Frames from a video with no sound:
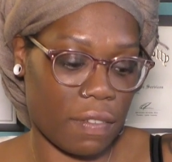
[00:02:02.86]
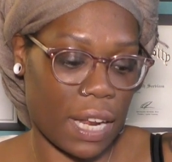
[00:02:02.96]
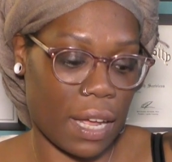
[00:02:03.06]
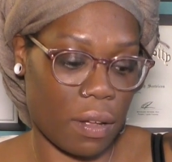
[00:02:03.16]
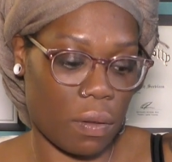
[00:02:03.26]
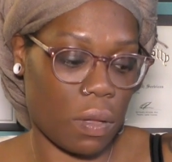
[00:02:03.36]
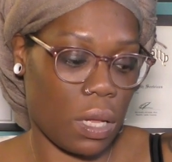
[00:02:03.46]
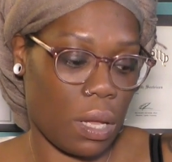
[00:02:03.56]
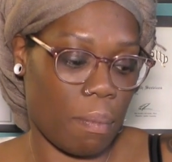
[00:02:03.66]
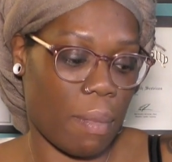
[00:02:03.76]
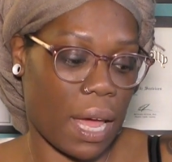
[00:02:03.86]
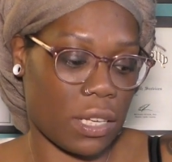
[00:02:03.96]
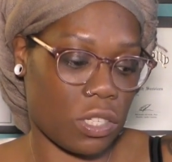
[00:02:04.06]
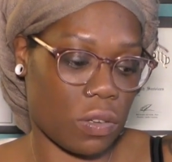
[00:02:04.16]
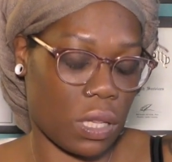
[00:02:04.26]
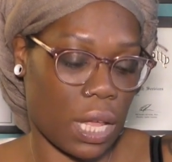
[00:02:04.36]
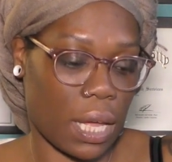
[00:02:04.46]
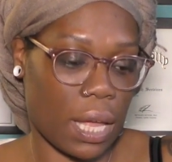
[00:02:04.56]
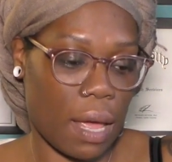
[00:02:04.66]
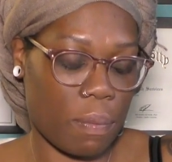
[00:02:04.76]
now mastering
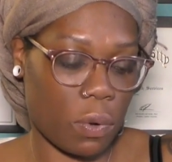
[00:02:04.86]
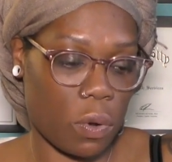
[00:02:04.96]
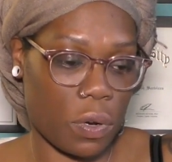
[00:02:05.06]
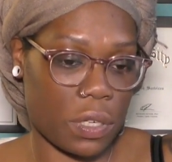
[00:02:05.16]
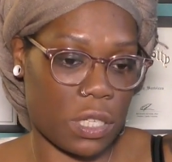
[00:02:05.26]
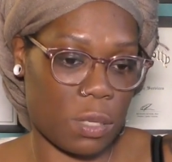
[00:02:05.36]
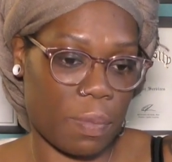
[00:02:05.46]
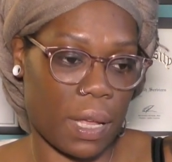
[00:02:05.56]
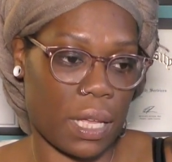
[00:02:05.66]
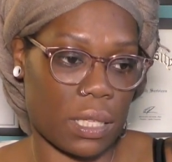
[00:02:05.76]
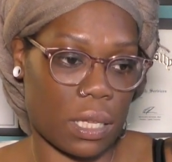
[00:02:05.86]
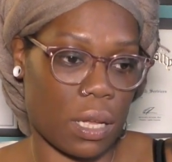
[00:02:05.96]
that Capricorn space